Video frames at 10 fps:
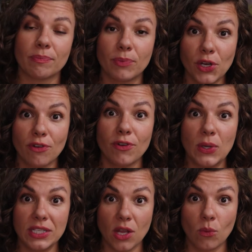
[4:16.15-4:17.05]
Put your
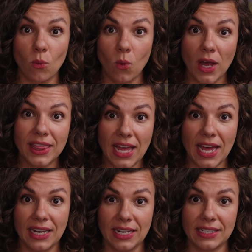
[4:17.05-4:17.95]
focus on what
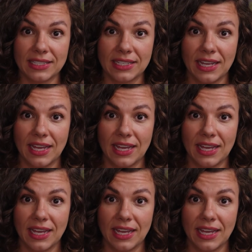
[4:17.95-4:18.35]
that is.